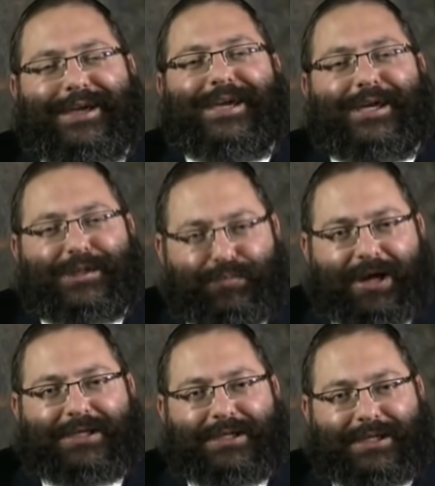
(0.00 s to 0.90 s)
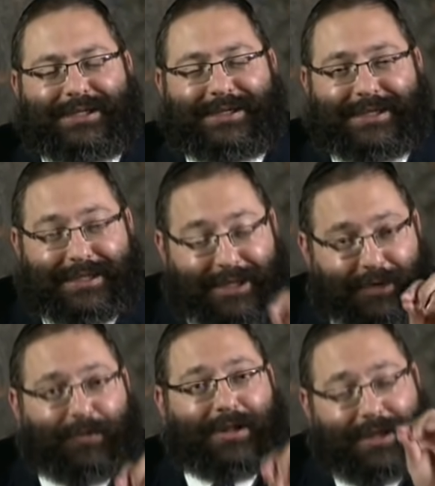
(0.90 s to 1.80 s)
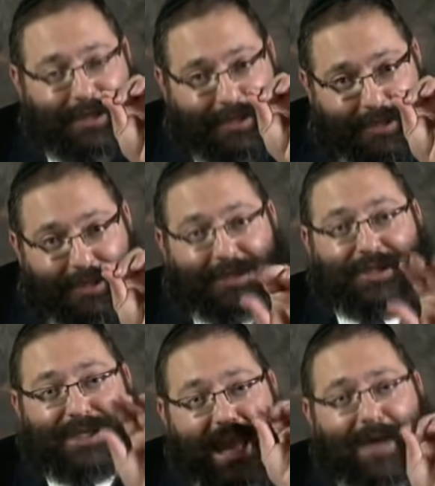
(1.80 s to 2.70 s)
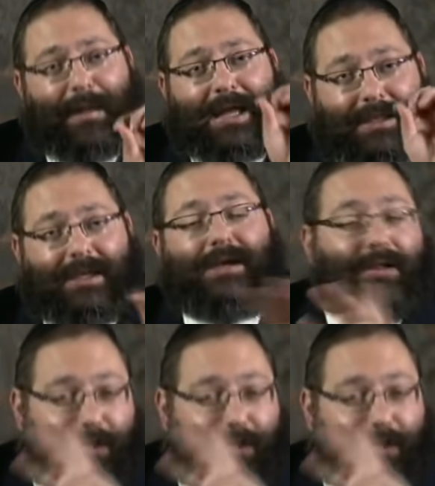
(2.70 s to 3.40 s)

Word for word: he expresses literally the same idea,